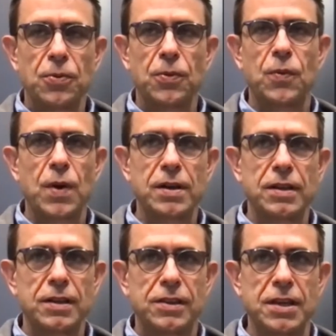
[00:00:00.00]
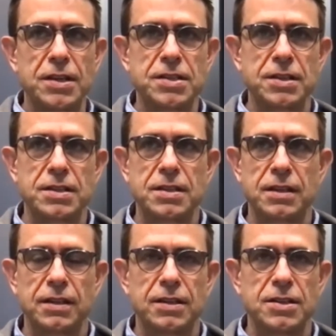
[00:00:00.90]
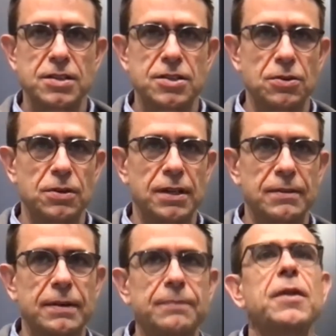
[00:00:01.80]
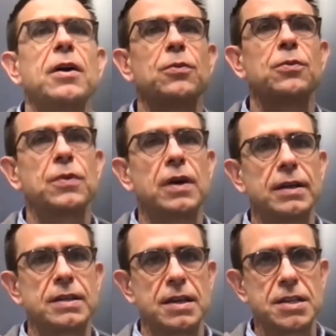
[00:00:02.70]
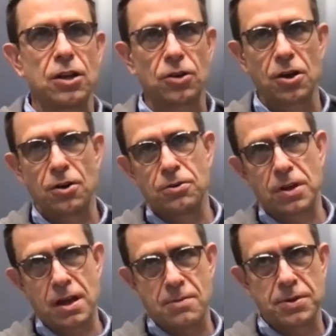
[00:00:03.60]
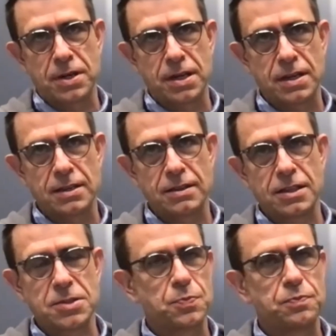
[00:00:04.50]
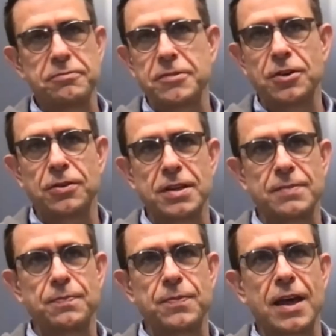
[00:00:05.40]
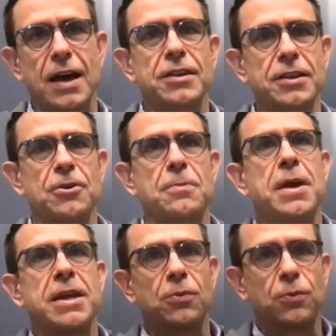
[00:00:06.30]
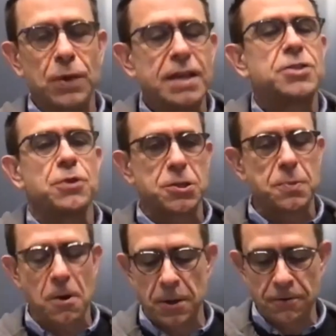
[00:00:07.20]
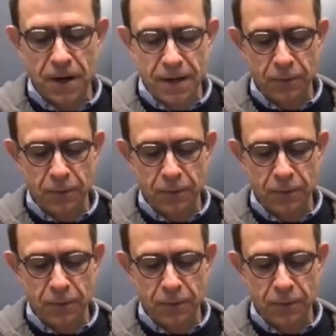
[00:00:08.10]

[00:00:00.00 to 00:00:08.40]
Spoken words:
one of the things that's a telco company, and this, that I think there are many, we need to experiment, right?